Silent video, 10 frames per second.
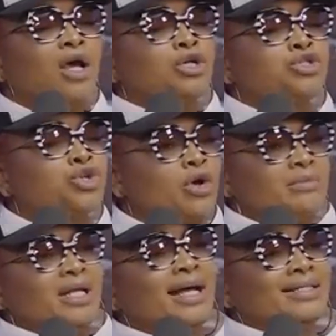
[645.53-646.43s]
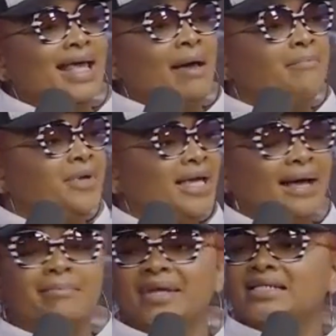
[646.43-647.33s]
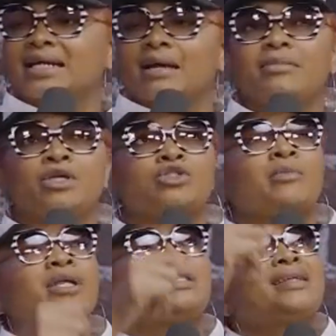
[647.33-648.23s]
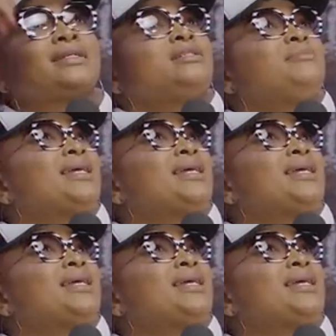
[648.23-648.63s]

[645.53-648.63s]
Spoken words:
showing me that they are bigger and better than me. Somebody threatening me